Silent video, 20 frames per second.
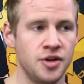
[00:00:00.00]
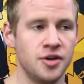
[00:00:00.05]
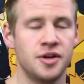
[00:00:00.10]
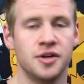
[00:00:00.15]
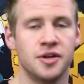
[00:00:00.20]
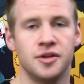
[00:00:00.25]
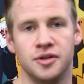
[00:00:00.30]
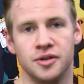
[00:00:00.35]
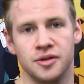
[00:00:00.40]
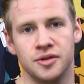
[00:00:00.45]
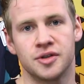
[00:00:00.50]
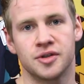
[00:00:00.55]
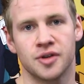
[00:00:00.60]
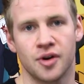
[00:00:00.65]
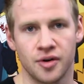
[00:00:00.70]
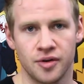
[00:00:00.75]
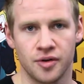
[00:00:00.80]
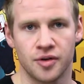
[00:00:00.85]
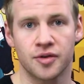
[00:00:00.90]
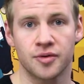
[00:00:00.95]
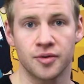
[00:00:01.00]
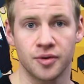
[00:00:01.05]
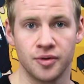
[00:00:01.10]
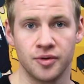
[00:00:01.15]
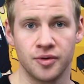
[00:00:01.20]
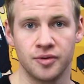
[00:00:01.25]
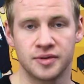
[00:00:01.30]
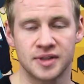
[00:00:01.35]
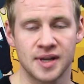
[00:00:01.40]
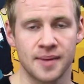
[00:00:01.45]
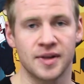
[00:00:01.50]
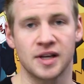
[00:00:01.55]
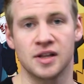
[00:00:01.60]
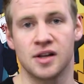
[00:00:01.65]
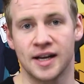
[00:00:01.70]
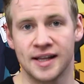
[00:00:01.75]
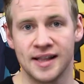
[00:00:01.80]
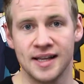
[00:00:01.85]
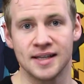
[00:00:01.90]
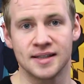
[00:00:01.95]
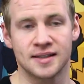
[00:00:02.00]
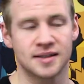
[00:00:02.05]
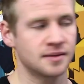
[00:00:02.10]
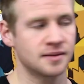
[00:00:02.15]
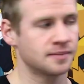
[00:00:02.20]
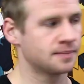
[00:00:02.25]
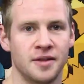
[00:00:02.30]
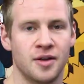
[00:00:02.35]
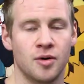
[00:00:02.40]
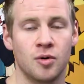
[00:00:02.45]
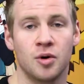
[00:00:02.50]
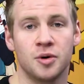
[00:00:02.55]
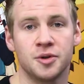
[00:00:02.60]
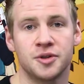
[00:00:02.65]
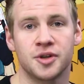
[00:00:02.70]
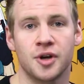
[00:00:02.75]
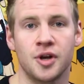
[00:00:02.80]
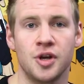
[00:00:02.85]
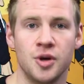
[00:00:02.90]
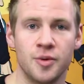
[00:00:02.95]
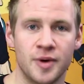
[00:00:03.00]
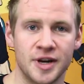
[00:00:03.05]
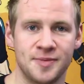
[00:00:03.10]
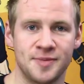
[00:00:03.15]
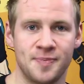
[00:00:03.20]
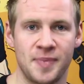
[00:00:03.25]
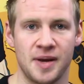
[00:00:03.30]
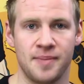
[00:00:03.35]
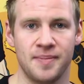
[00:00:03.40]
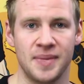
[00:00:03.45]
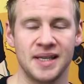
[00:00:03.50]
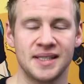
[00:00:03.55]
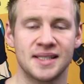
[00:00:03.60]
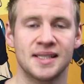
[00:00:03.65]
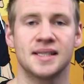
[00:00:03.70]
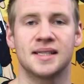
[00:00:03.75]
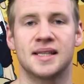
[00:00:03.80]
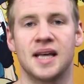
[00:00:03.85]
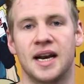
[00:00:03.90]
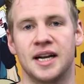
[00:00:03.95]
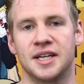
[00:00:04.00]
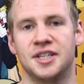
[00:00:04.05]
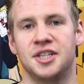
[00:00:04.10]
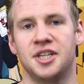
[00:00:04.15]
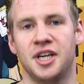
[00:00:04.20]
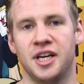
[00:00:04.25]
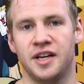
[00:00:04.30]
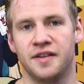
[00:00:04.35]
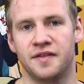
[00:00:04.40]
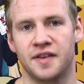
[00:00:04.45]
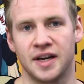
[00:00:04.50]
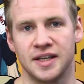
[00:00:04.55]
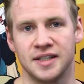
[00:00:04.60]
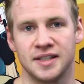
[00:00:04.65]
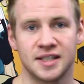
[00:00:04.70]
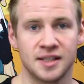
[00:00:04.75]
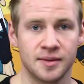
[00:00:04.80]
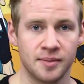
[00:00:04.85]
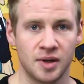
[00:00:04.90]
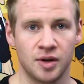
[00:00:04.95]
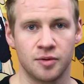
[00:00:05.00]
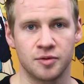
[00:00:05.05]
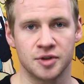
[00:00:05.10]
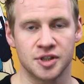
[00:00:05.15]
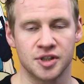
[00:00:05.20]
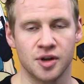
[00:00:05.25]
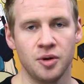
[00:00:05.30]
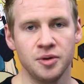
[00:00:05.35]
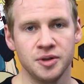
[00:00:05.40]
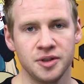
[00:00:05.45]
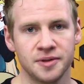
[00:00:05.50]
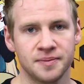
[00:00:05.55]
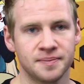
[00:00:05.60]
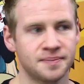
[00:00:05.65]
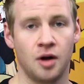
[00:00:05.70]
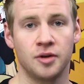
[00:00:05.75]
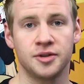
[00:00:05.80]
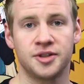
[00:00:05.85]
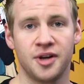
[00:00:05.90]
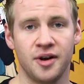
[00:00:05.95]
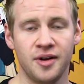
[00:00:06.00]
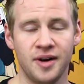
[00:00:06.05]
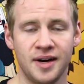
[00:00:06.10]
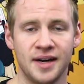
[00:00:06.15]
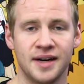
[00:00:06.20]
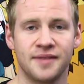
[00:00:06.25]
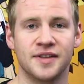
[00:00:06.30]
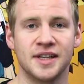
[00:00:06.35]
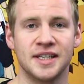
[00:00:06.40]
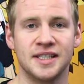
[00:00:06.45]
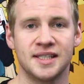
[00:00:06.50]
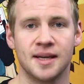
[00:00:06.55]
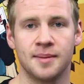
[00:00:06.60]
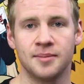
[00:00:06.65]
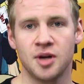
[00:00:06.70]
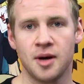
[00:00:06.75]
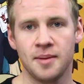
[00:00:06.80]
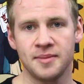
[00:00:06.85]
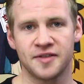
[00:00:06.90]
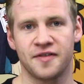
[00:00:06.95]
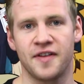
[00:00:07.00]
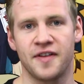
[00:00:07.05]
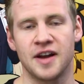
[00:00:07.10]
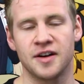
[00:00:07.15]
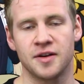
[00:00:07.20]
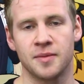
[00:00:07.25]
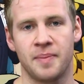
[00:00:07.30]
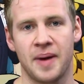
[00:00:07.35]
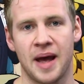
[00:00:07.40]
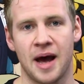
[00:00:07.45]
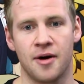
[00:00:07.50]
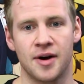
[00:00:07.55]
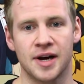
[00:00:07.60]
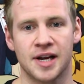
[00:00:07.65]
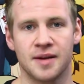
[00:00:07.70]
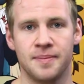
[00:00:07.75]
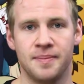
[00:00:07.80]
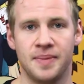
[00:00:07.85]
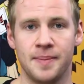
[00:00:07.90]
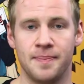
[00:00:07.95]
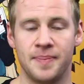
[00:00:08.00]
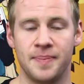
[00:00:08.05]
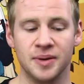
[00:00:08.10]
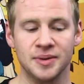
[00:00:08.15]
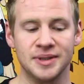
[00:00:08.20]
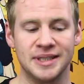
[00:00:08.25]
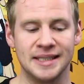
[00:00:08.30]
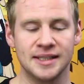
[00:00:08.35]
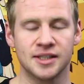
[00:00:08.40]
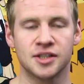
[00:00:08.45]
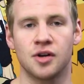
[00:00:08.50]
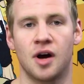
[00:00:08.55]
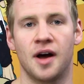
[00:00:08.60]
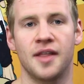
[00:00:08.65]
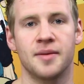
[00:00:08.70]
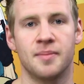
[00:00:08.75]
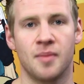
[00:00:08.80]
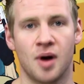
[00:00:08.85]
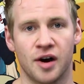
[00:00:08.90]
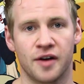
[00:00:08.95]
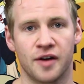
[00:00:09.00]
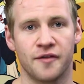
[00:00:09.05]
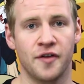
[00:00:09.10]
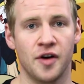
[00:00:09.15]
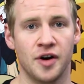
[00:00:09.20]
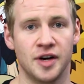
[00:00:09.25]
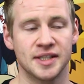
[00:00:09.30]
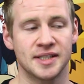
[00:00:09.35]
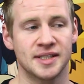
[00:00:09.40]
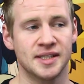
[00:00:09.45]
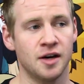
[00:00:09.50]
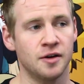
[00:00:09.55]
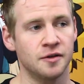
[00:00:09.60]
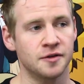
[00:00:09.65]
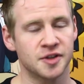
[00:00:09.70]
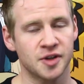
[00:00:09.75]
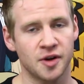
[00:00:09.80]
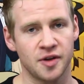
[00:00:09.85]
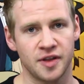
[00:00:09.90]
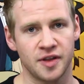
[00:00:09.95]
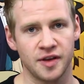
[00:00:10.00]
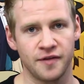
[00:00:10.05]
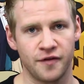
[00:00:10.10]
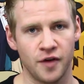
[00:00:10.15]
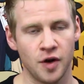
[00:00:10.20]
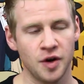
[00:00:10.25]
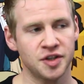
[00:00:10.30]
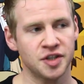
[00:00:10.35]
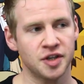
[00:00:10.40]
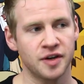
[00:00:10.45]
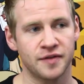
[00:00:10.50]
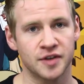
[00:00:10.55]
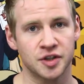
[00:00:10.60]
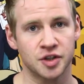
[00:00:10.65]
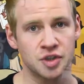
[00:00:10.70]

you can do so through something like this. There are also USB mixers that achieve a similar result. Alternatively, sometimes phantom power can be built inside the microphone itself. So the version of the